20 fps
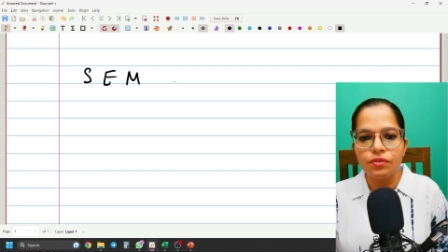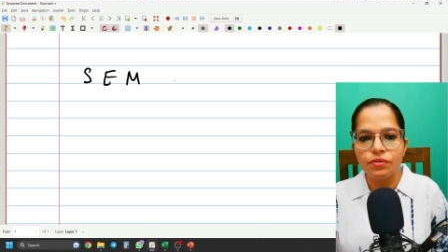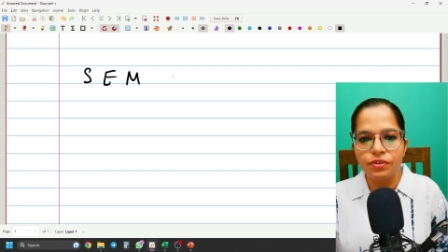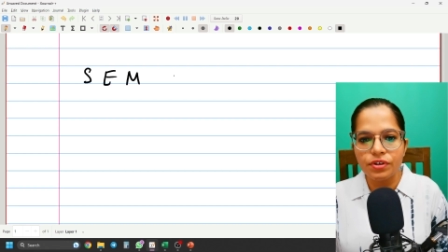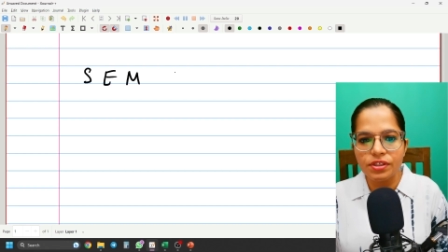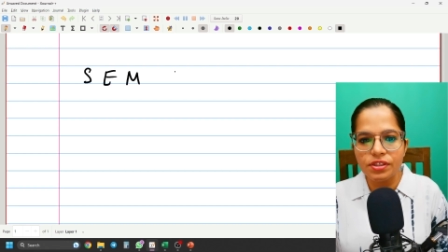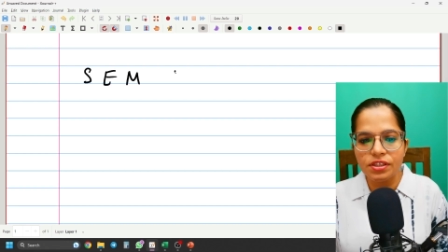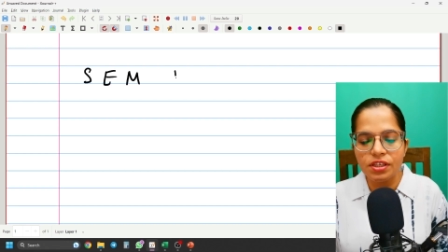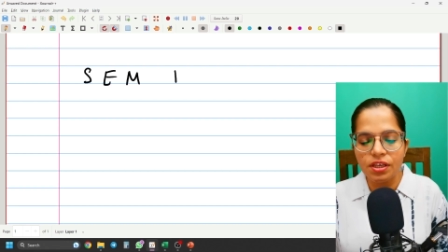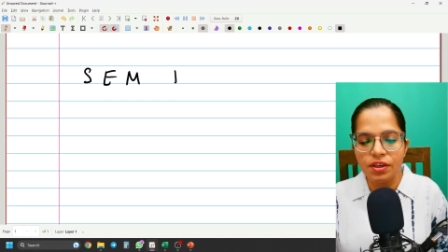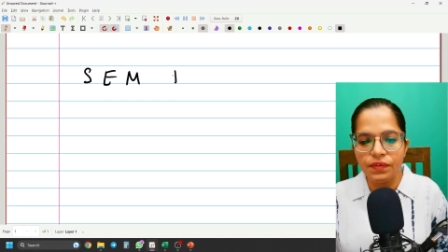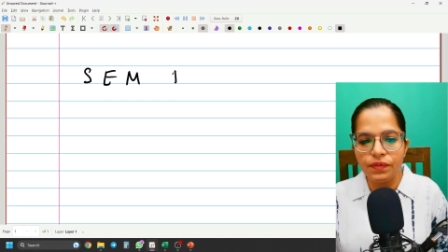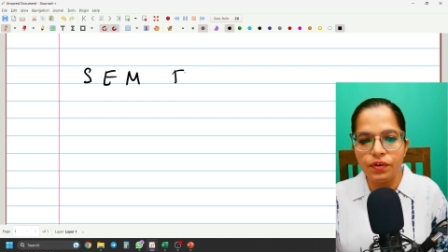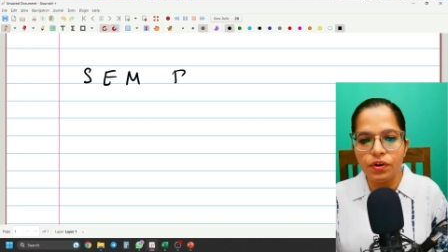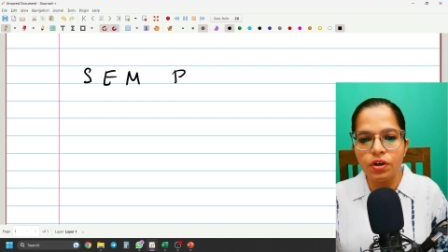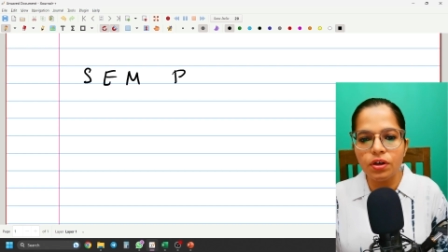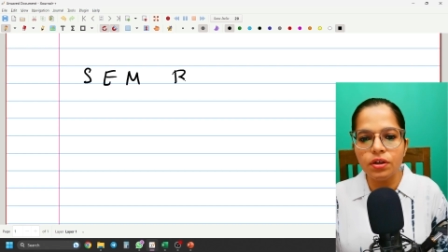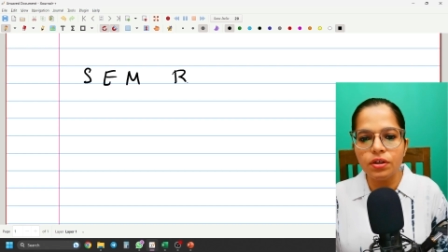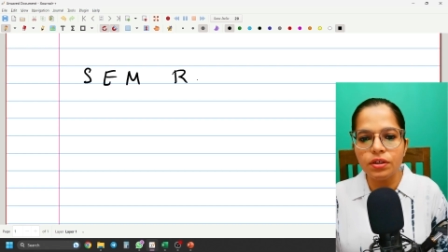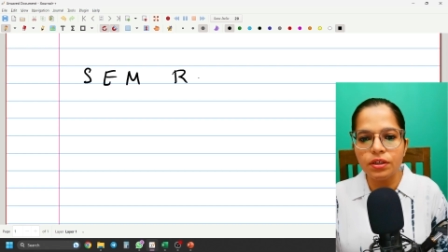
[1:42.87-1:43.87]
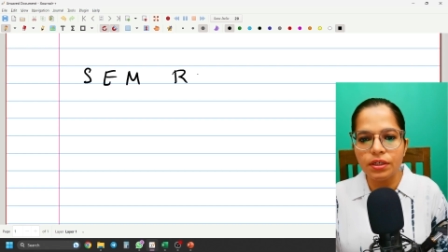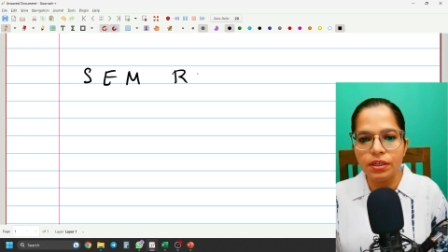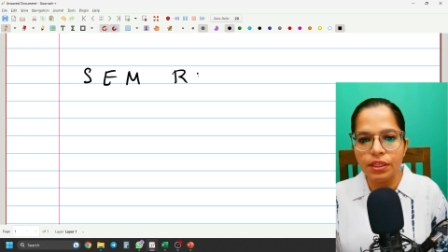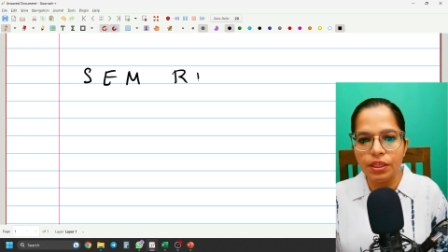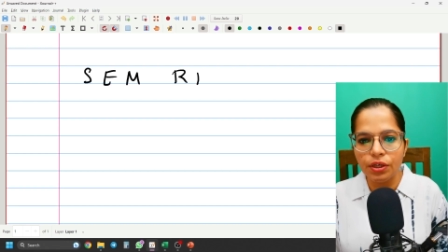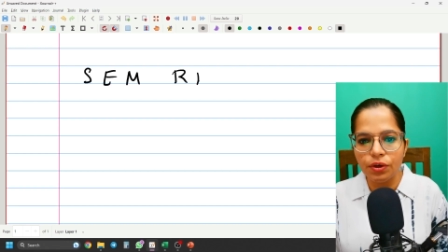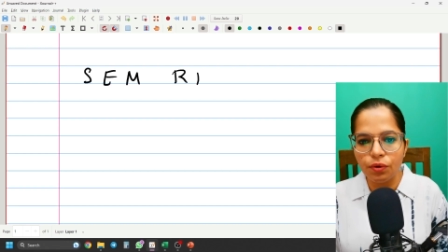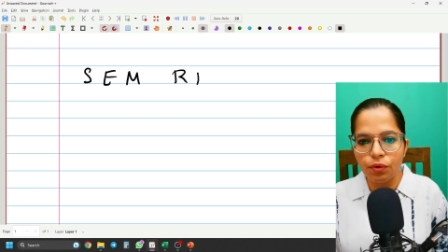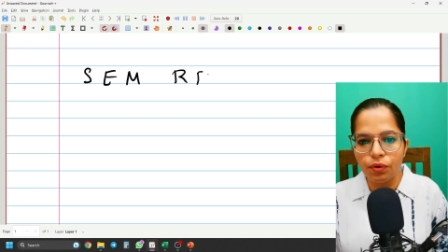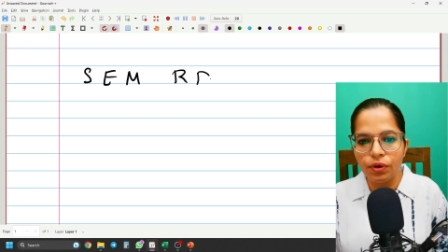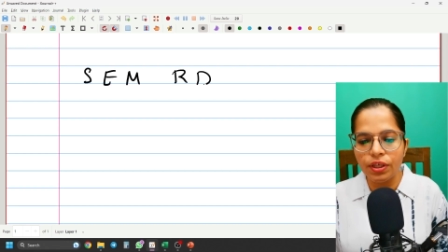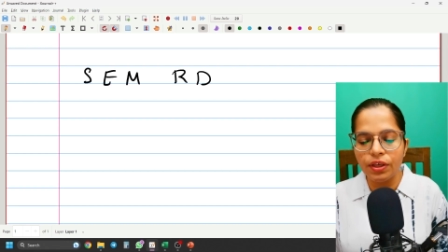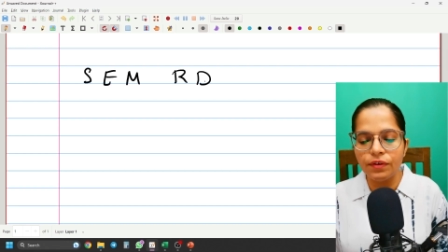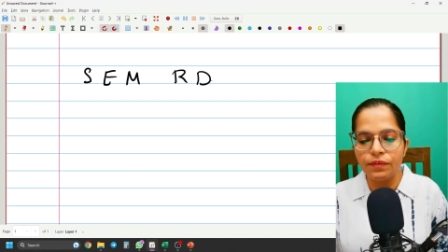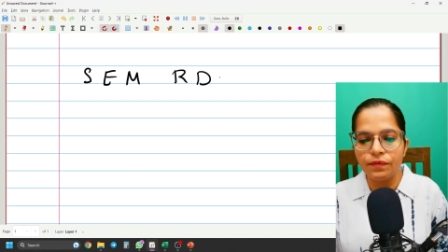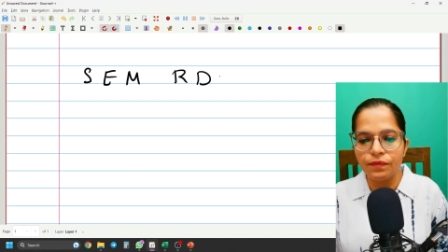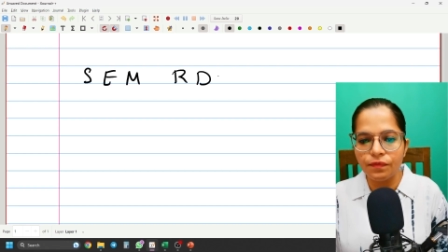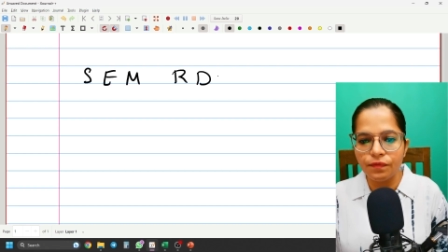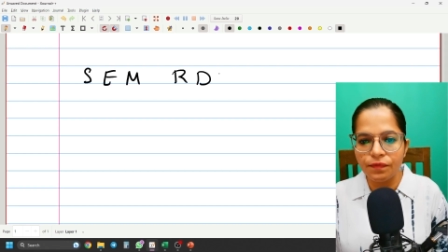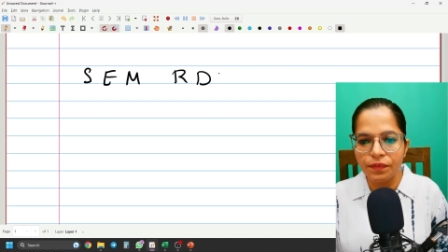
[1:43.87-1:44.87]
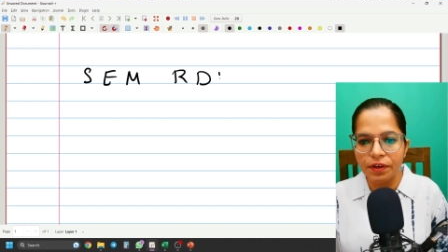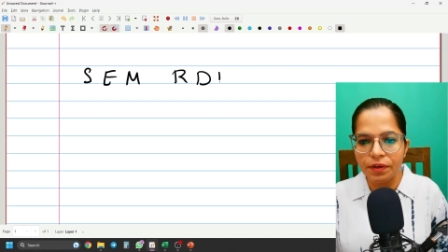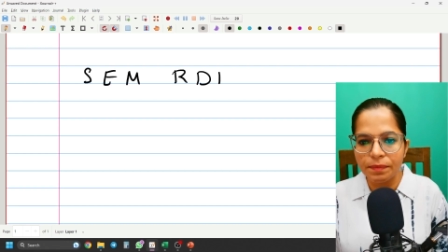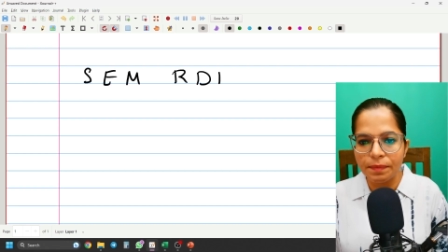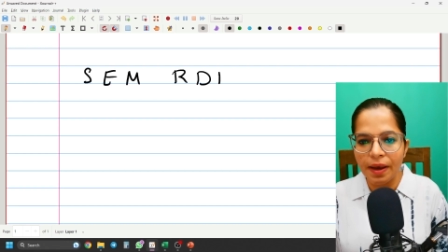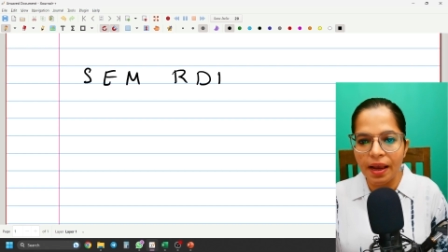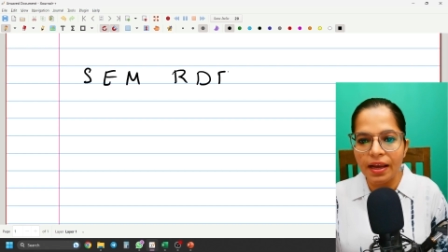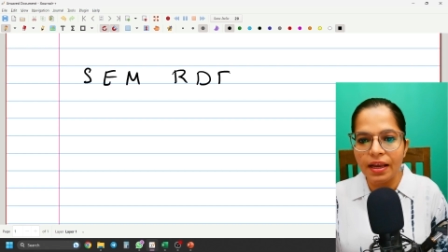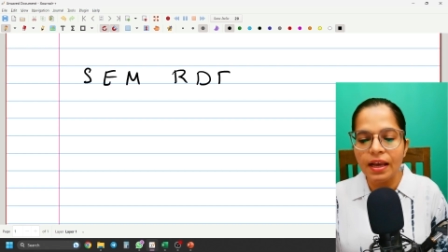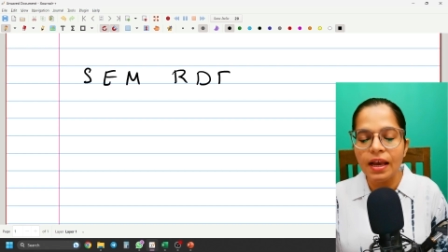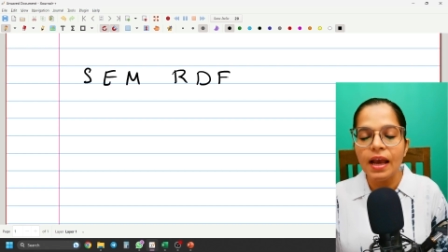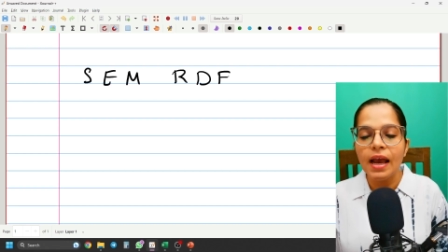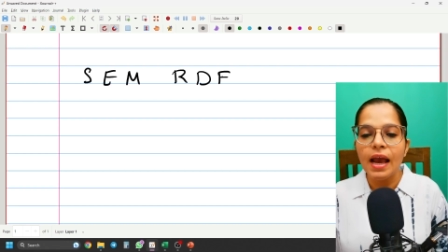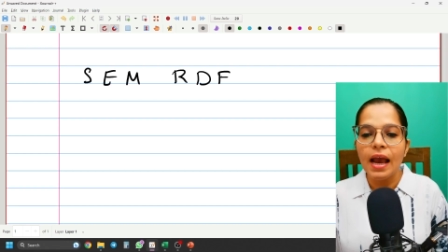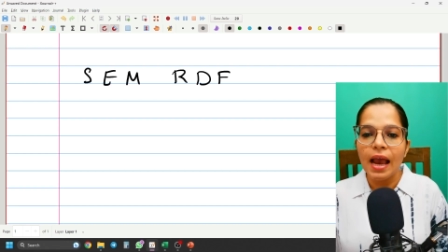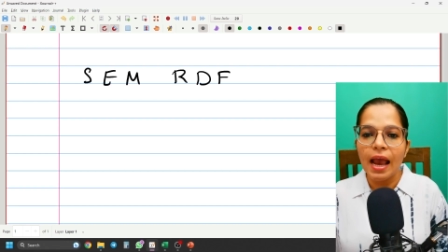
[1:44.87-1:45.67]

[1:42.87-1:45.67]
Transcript: receiver decoding feedback